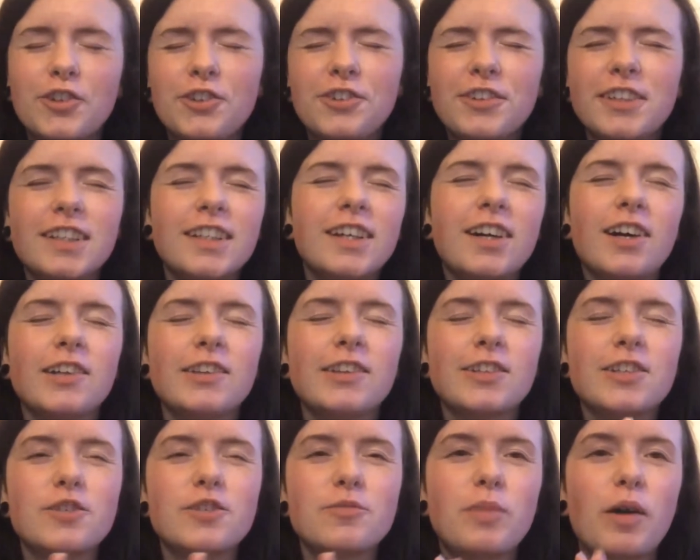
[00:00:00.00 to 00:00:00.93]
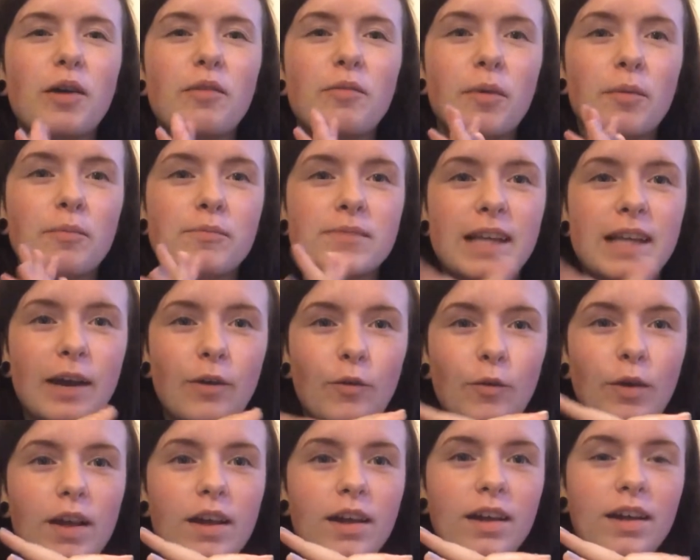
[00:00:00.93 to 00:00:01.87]
already got Lush bath bombs
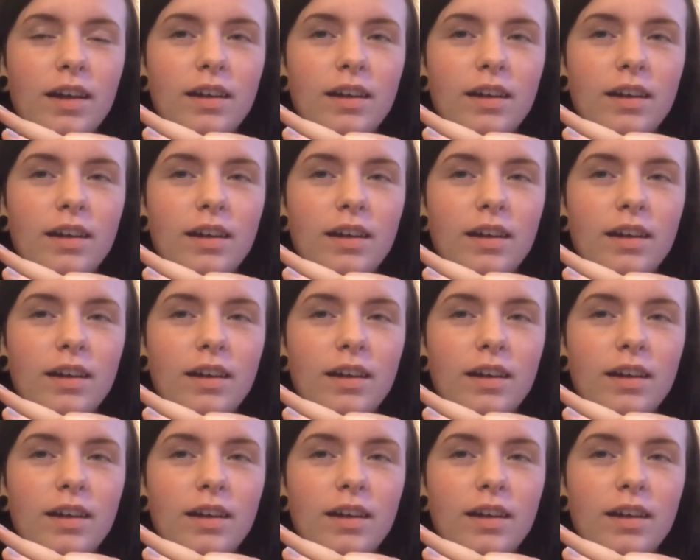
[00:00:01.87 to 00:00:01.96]
out.